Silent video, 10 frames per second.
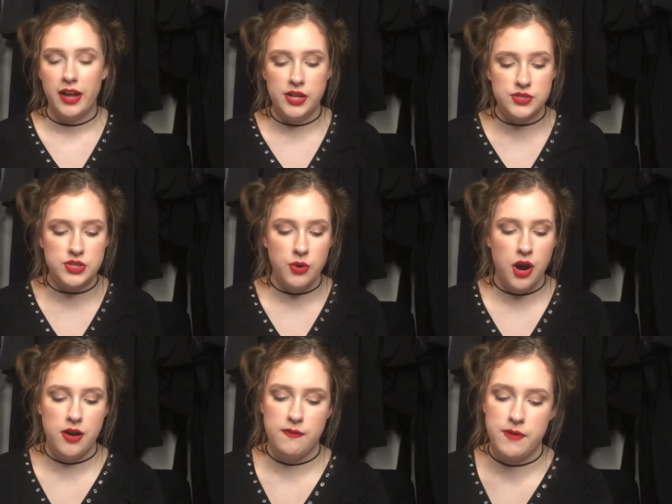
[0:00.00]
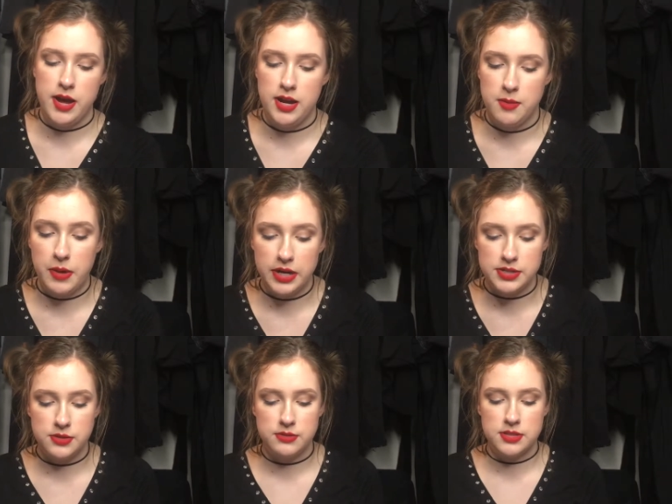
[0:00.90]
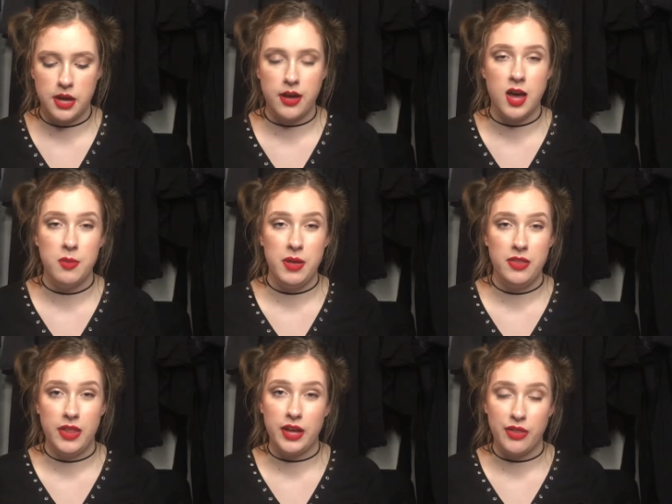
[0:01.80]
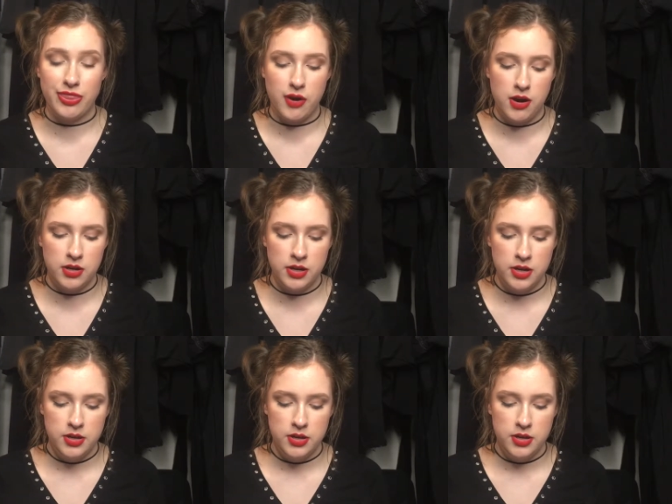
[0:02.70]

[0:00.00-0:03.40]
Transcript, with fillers: it's so hard to find bodysuits that come in like a thong,